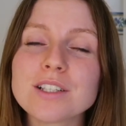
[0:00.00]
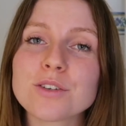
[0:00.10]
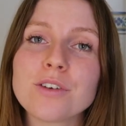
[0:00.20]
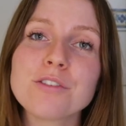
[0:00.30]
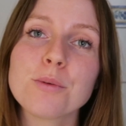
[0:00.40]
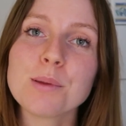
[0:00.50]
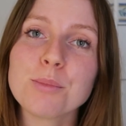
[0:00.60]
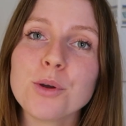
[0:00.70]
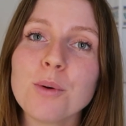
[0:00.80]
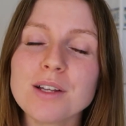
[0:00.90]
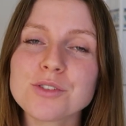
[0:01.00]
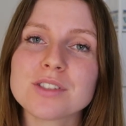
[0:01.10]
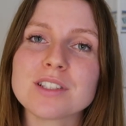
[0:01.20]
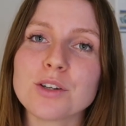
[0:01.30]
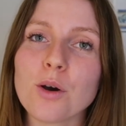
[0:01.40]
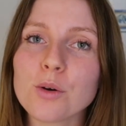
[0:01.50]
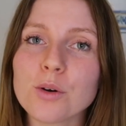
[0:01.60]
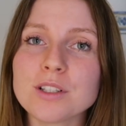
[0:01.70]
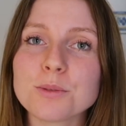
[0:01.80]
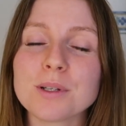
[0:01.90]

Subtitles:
it's great for people who are interested in altcoins